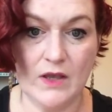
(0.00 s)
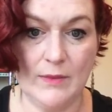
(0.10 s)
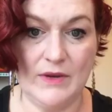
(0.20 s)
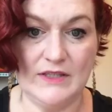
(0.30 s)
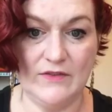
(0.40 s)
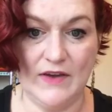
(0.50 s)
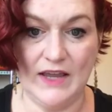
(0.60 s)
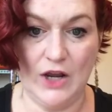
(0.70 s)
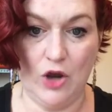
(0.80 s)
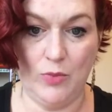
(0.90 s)
i'm going to see if i
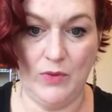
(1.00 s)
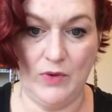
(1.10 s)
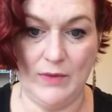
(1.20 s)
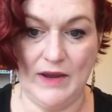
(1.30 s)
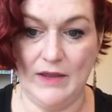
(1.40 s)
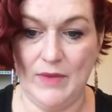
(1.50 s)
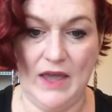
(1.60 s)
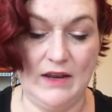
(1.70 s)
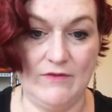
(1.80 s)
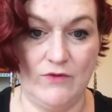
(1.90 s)
can open one of my
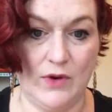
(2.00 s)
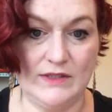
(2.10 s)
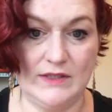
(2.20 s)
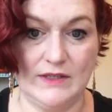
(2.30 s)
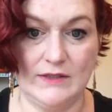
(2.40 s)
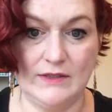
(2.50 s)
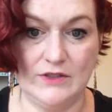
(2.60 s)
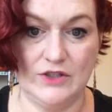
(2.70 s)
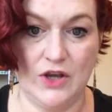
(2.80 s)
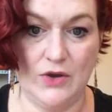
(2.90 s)
paid invoices
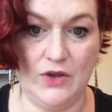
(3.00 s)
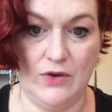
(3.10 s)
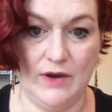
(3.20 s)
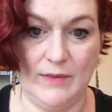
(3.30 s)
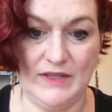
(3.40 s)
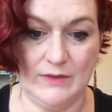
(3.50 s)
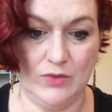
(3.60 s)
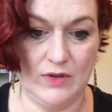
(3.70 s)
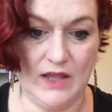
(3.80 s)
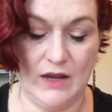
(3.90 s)
and show you i meant to
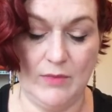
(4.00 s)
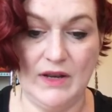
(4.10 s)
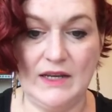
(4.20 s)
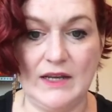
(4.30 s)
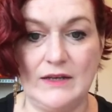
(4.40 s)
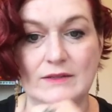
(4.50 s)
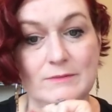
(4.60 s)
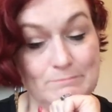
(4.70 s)
pull that up but i didn't